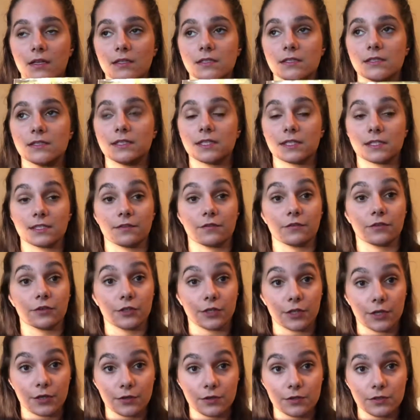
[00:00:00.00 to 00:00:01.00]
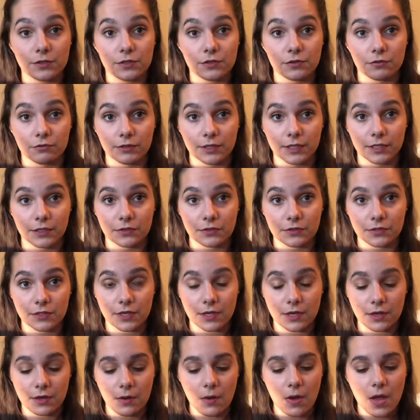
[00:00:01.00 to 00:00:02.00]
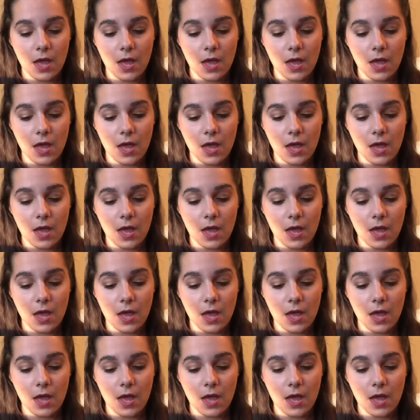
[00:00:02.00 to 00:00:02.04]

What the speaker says: Six of Crows 3 years ago,